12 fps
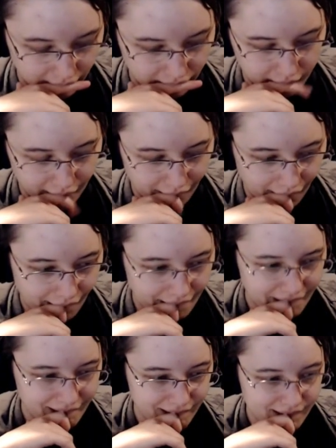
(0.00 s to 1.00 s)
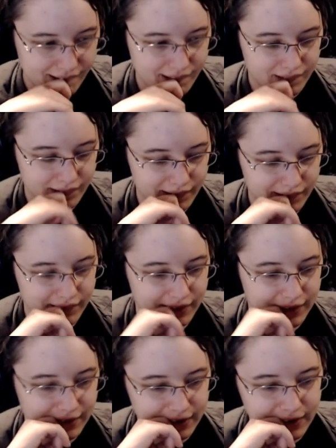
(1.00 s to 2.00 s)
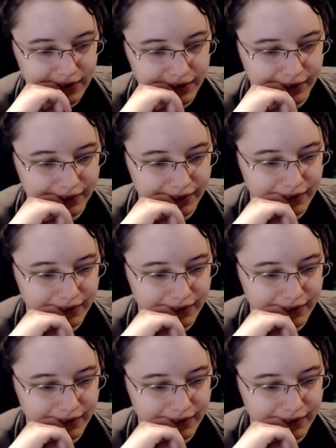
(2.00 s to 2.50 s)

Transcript: drama, what have you.